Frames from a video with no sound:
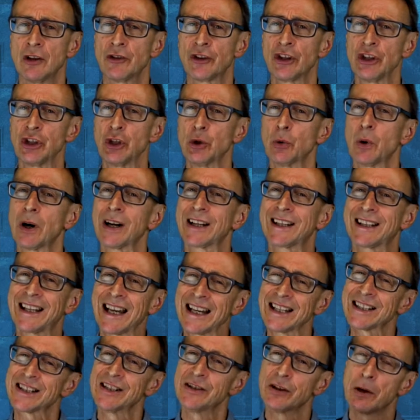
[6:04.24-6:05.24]
that you are
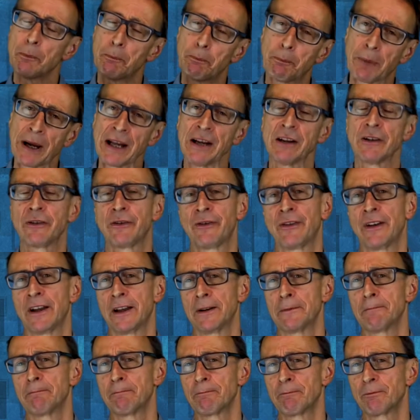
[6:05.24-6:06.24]
getting the
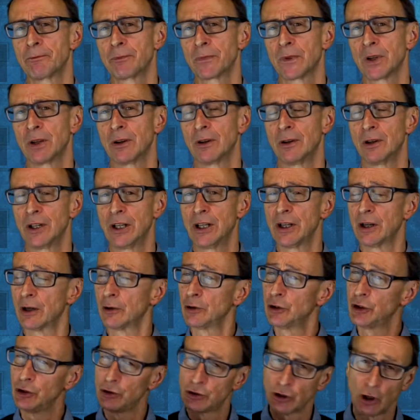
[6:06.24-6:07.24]
benefit. You know,
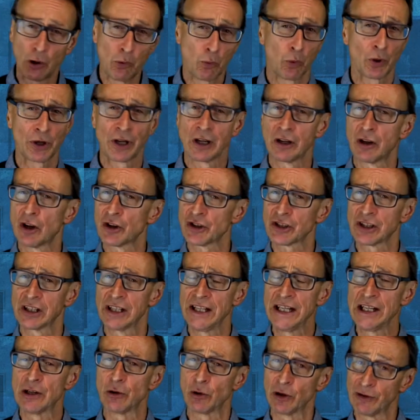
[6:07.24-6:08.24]
you don't want a loss
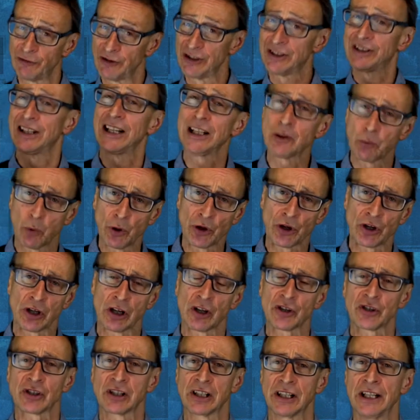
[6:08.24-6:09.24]
leader. If you did want a
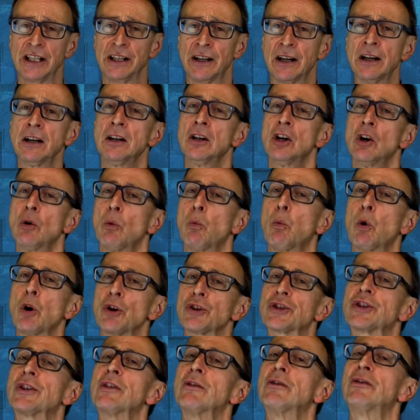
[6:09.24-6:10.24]
loss leader,
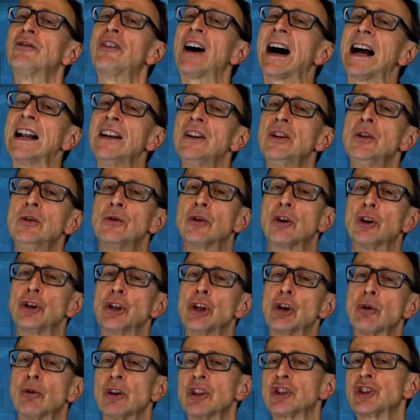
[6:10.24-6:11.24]
what's the value that
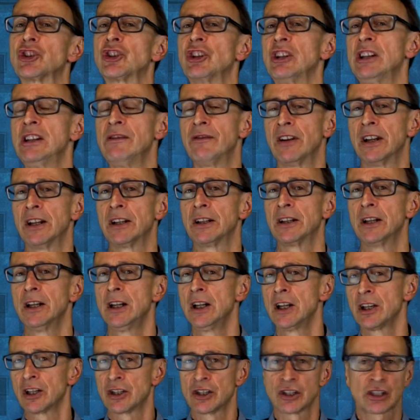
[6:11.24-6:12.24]
you're achieving?
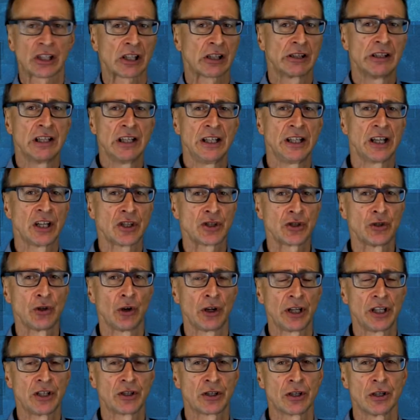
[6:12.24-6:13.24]
Because clearly it's
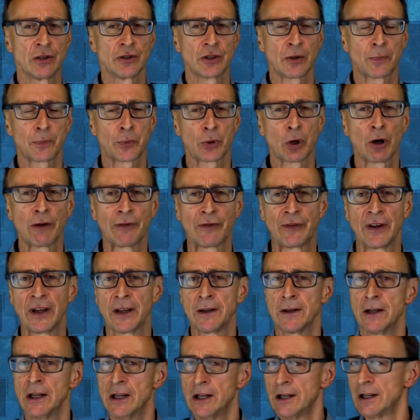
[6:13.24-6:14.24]
not in terms of
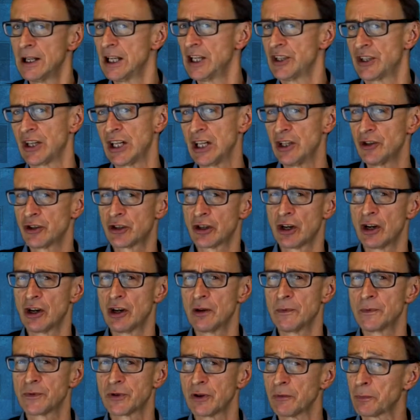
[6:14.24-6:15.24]
profit, it's in
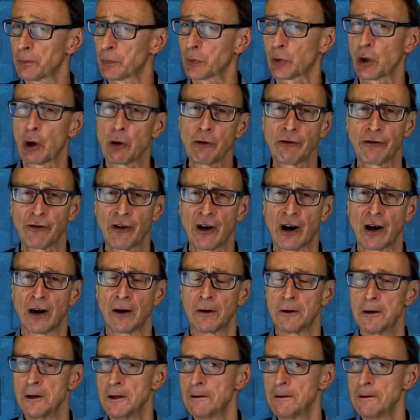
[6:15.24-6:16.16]
terms of profile,